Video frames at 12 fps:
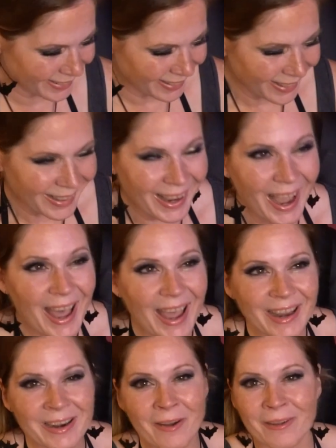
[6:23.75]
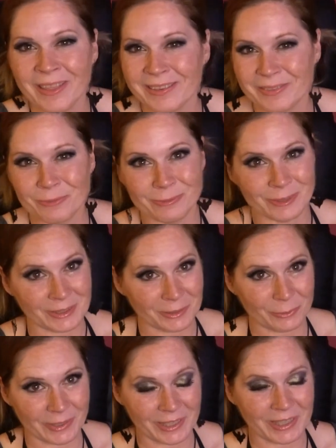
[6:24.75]
I know that's really
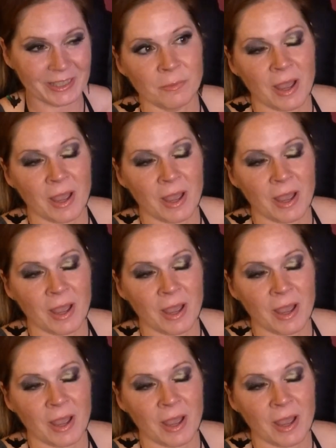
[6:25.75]
weird.